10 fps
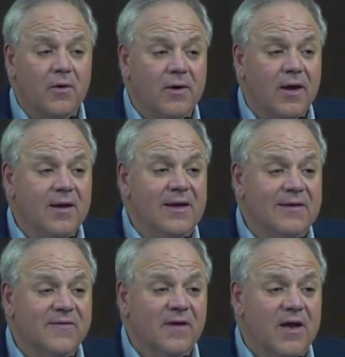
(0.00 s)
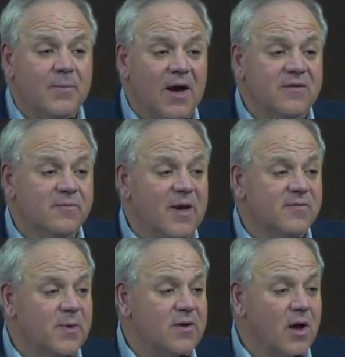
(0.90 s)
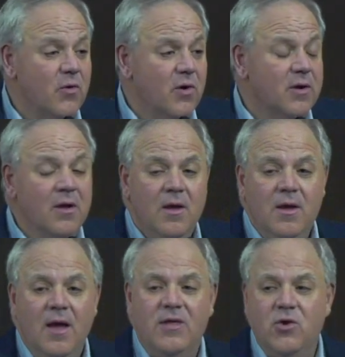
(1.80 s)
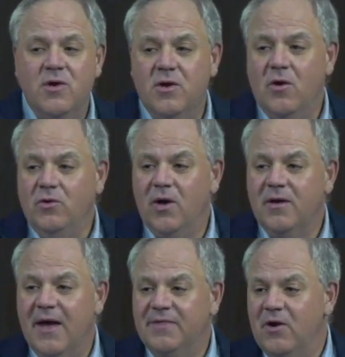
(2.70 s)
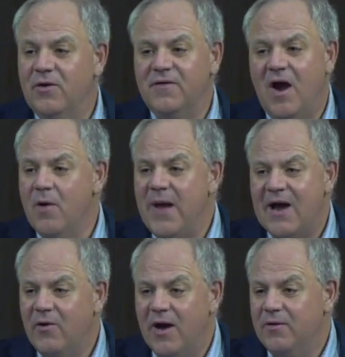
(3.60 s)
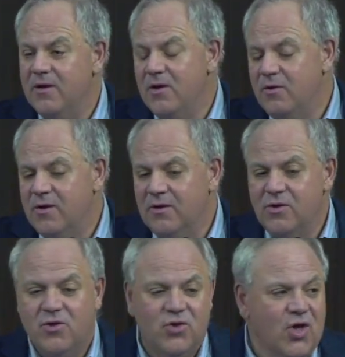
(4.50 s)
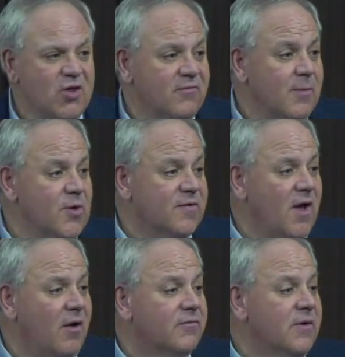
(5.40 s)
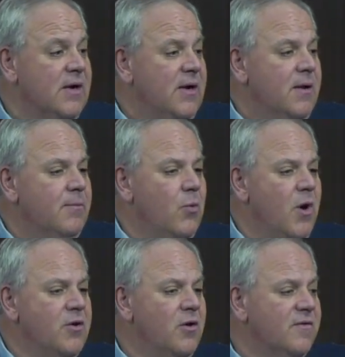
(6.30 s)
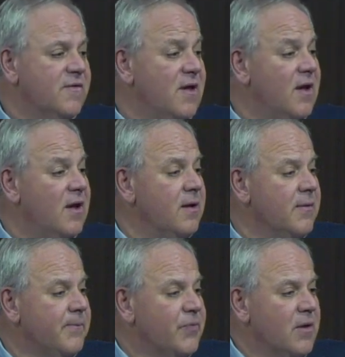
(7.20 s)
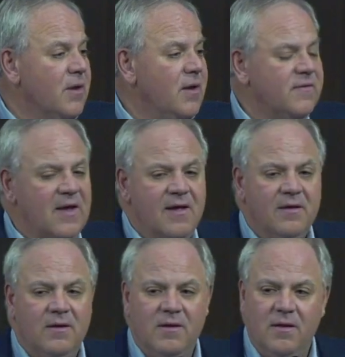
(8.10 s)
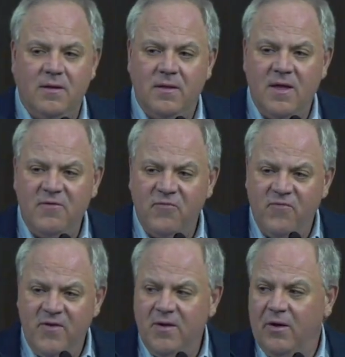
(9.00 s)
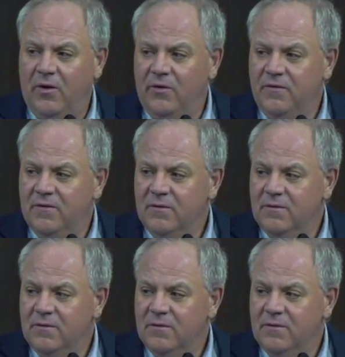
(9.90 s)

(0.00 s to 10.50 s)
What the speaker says: okay? Insidebidensbasement.org. And you can go look at their entire background and you can judge it from yourself. But what you'll see is that they filled